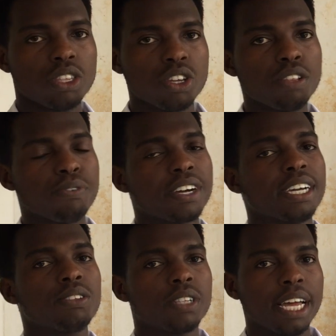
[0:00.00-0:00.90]
Don't
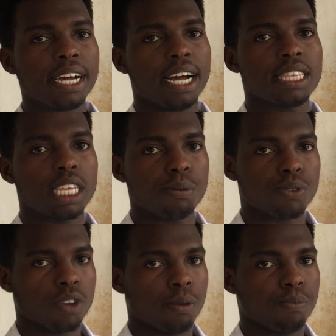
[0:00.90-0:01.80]
forget to like and
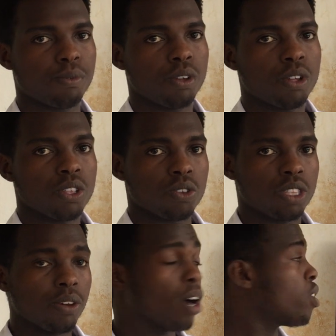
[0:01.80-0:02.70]
subscribe.
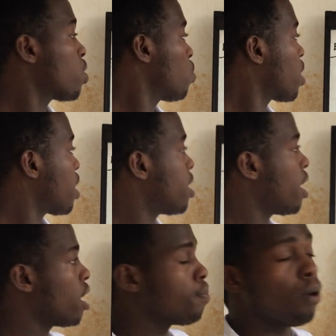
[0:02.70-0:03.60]
Today I'm going to look at the
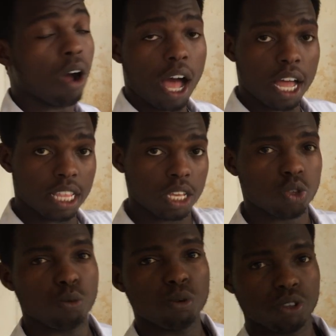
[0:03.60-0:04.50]
elbow
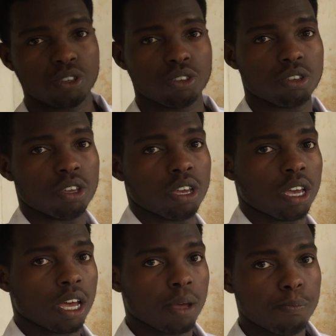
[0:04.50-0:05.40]
anastomosis.
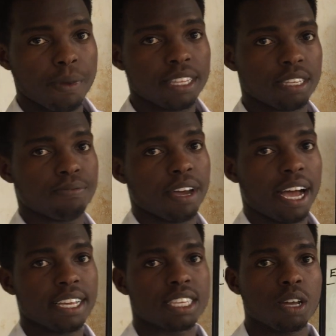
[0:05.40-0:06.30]
But if I
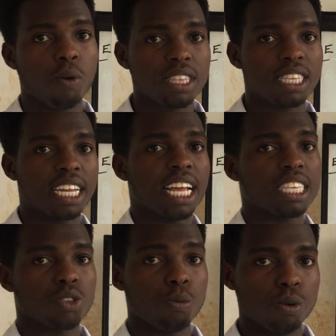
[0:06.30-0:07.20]
ask, what is
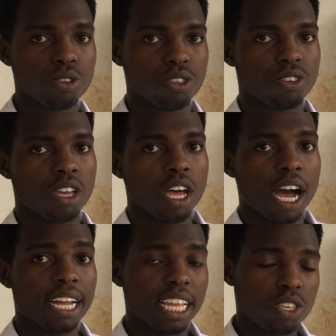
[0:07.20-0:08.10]
anastomosis?
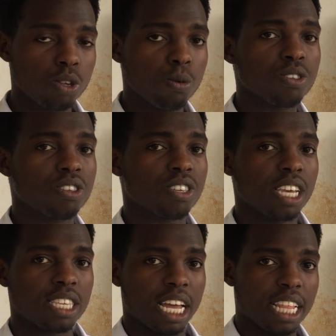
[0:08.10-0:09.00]
Anastomosis is
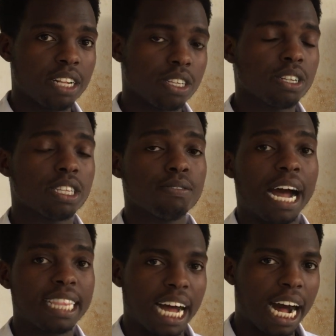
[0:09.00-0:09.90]
just an alternative,
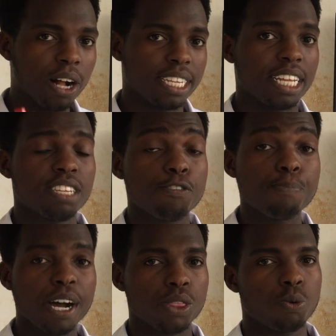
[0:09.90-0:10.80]
an alternative
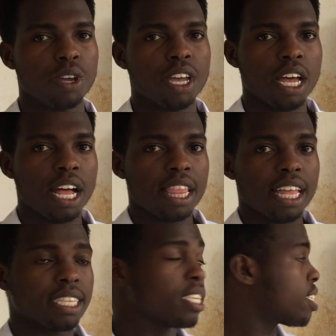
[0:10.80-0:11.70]
pathway
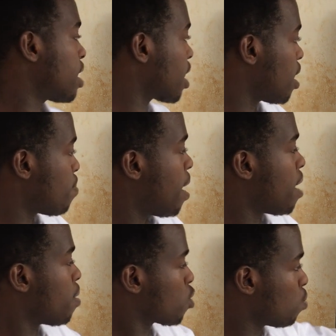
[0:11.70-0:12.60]
that is taken
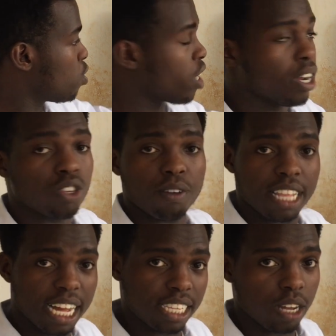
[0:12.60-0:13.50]
by tributaries of
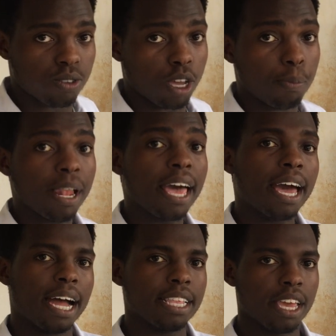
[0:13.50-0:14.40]
an artery supply
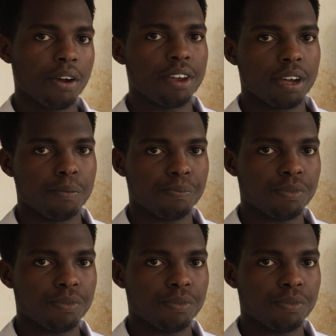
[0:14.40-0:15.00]
an area.